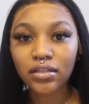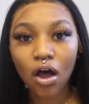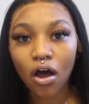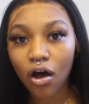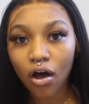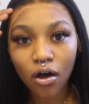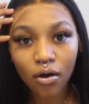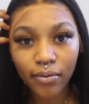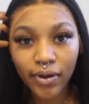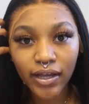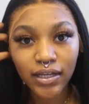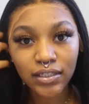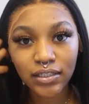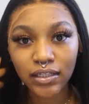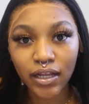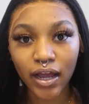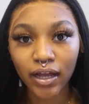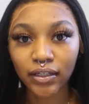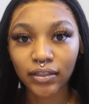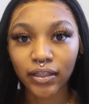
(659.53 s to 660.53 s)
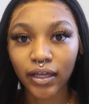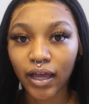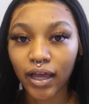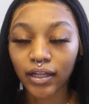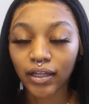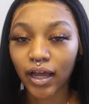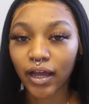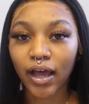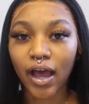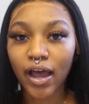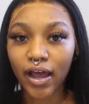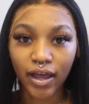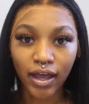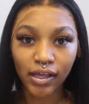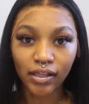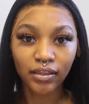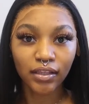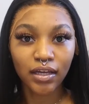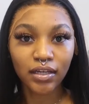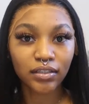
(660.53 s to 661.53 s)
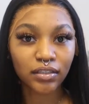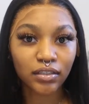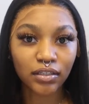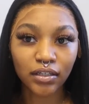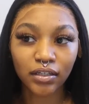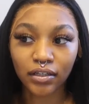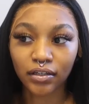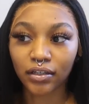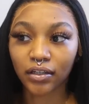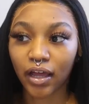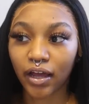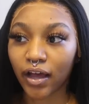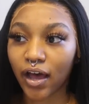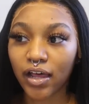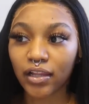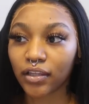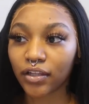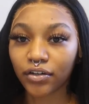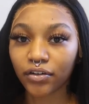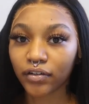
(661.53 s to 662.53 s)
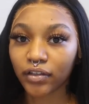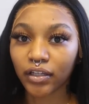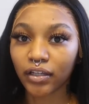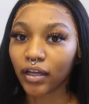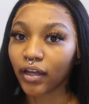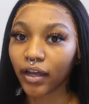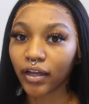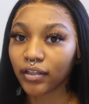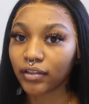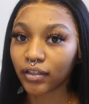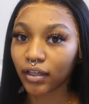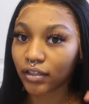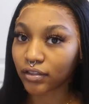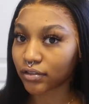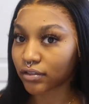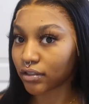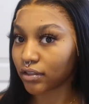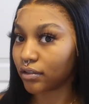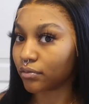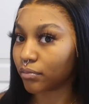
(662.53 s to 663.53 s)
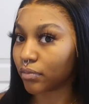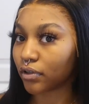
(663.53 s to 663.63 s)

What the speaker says: It's always like that. Like, I hate that shit. Like, I literally hate that shit,